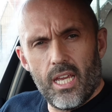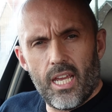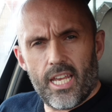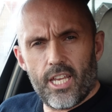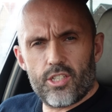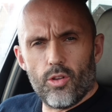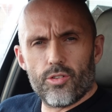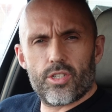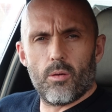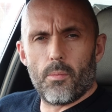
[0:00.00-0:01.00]
It is
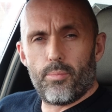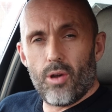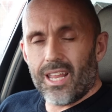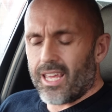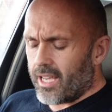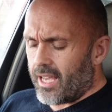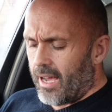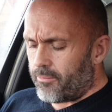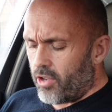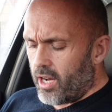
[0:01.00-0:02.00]
also a brilliant
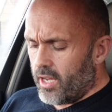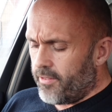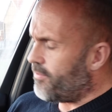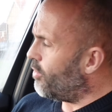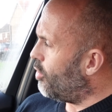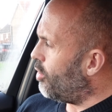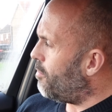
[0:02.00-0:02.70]
camera for